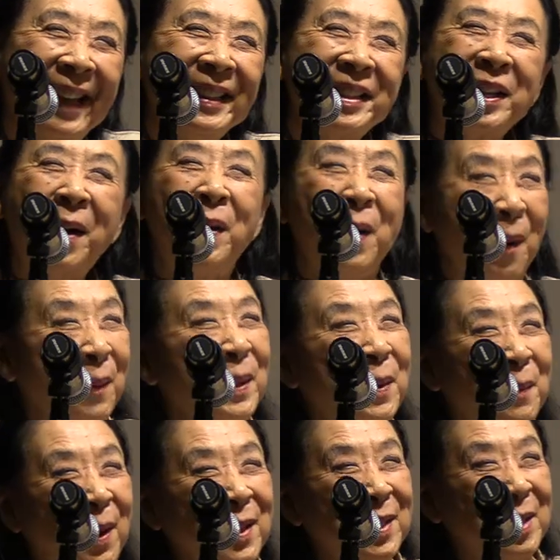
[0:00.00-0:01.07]
So he only
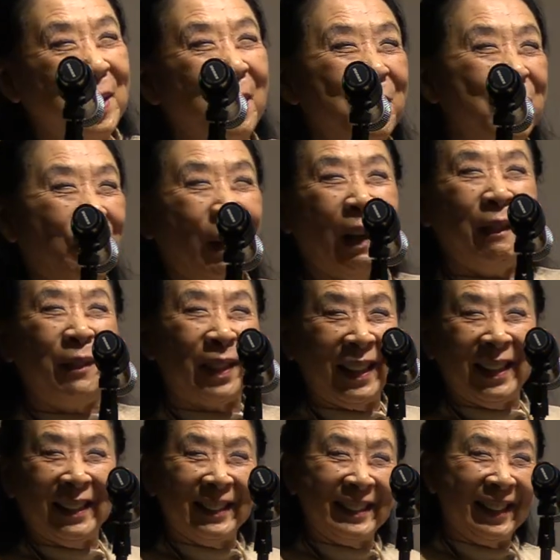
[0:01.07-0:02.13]
wants those five
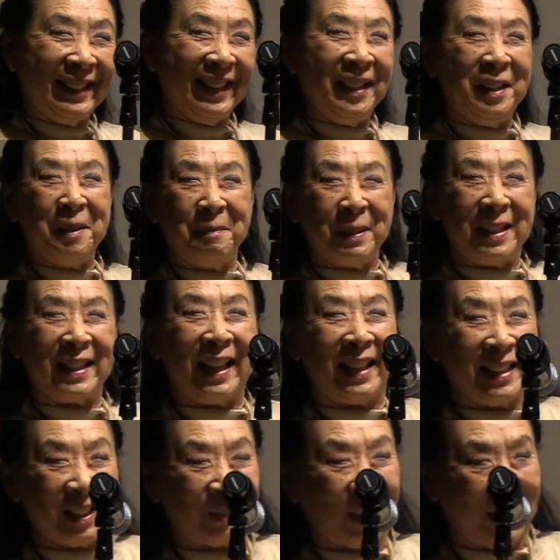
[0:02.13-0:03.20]
things and then he'll be
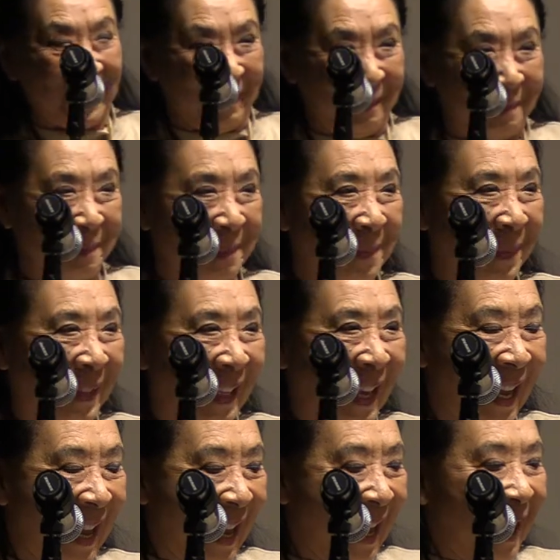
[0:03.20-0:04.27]
satisfied.
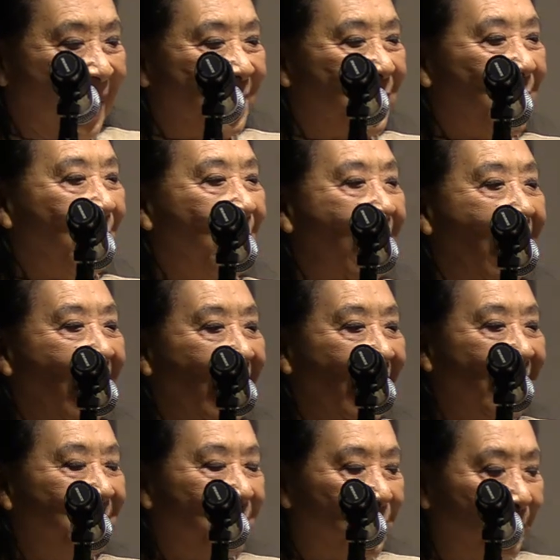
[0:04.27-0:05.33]
So
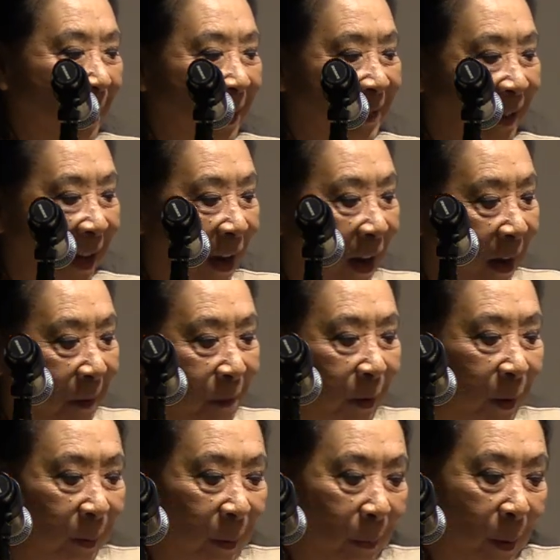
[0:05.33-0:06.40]
in response, I
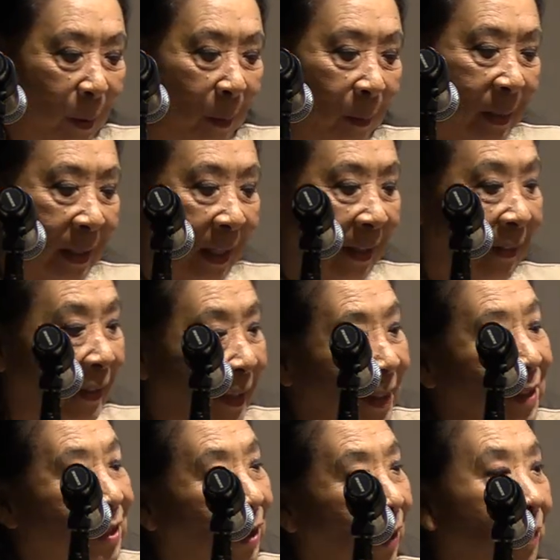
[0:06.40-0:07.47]
wrote a poem saying,
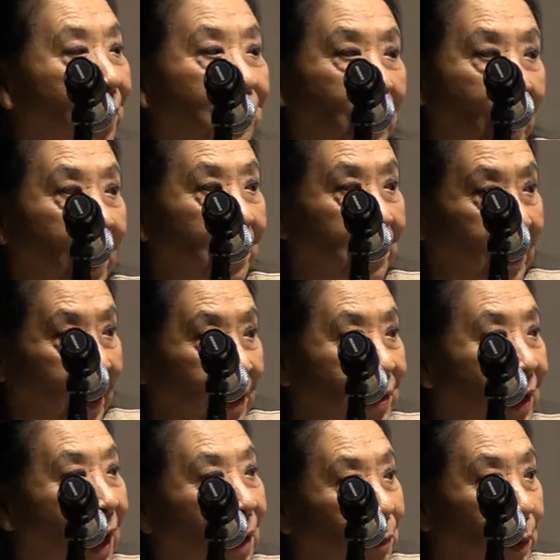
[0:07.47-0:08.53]
these are the five things
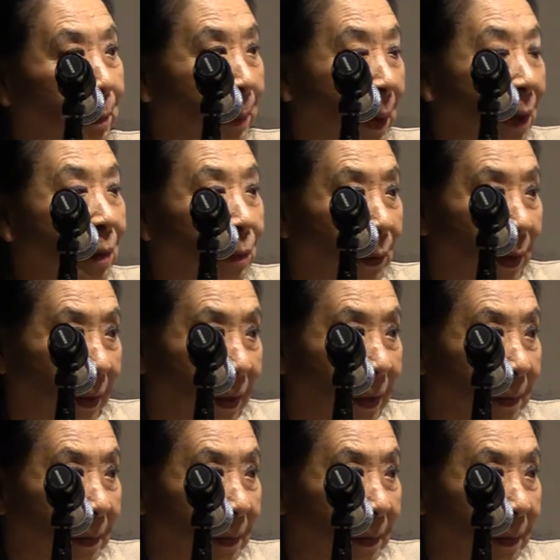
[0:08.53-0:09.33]
I will part with.